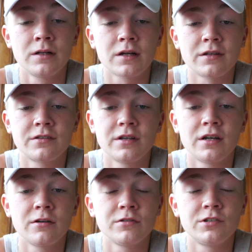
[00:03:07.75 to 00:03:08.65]
like I
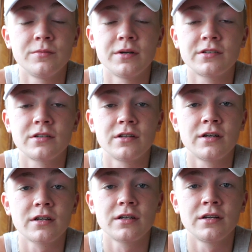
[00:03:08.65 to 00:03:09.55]
said, I wish you best of
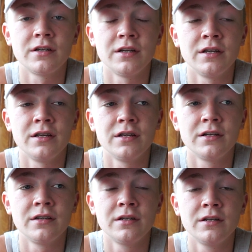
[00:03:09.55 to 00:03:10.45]
luck.
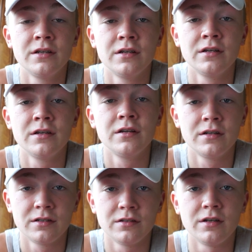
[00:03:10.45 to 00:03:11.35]
And
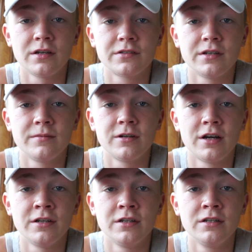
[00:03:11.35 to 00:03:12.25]
you guys keep
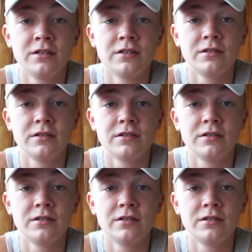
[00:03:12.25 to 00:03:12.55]
grinding.